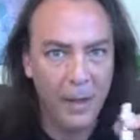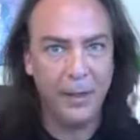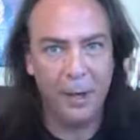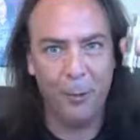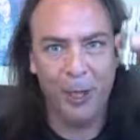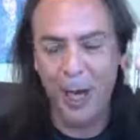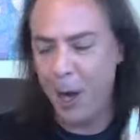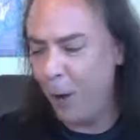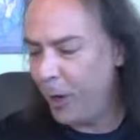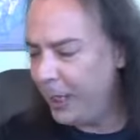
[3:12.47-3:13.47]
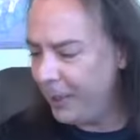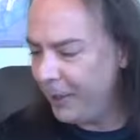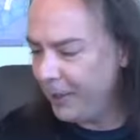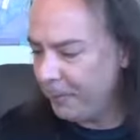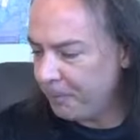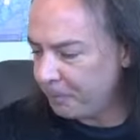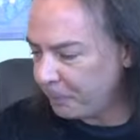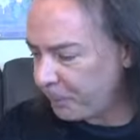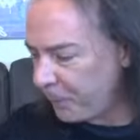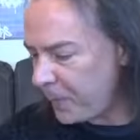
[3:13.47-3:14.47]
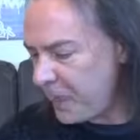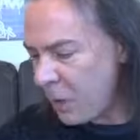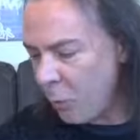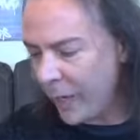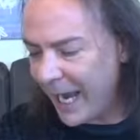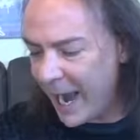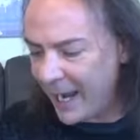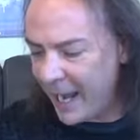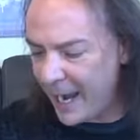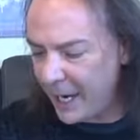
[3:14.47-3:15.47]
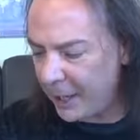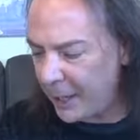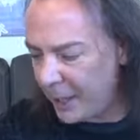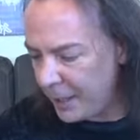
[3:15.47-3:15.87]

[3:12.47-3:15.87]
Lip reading: There we go. We got air.